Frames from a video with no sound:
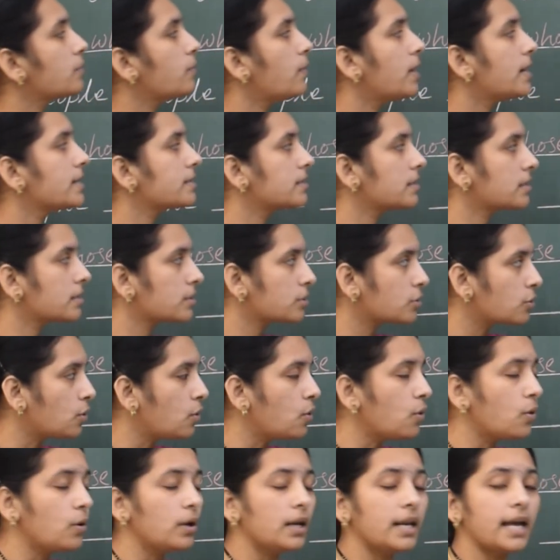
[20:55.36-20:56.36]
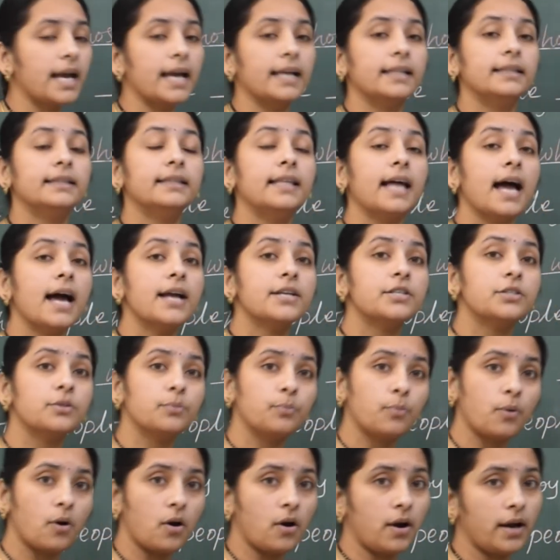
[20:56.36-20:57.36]
was stolen, that
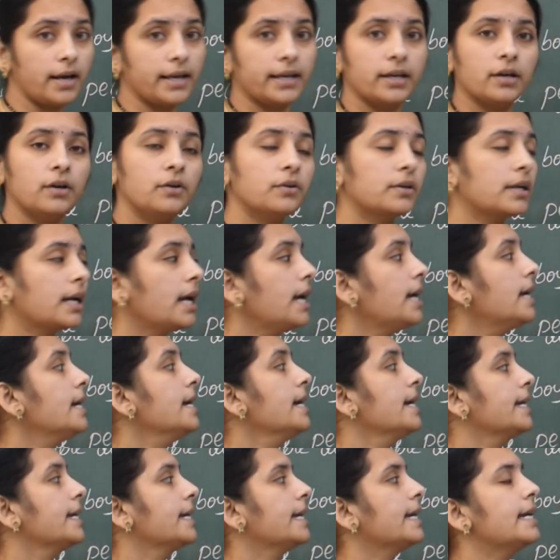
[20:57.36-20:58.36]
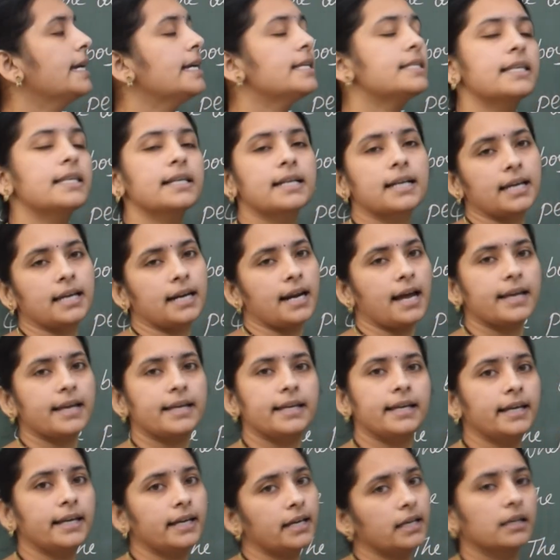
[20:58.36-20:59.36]
boy, okay, is
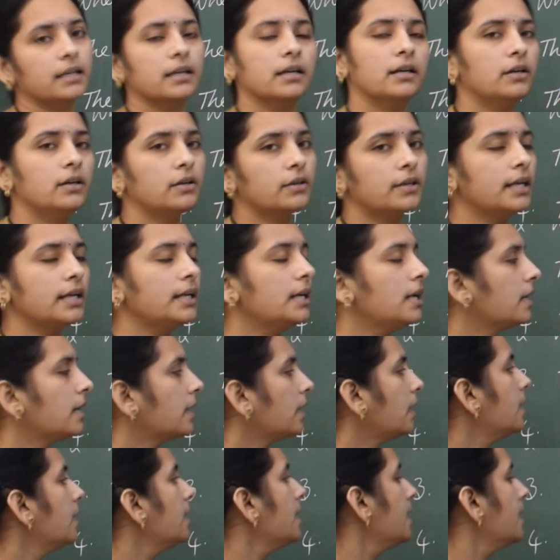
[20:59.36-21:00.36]
crying. Okay, Nana.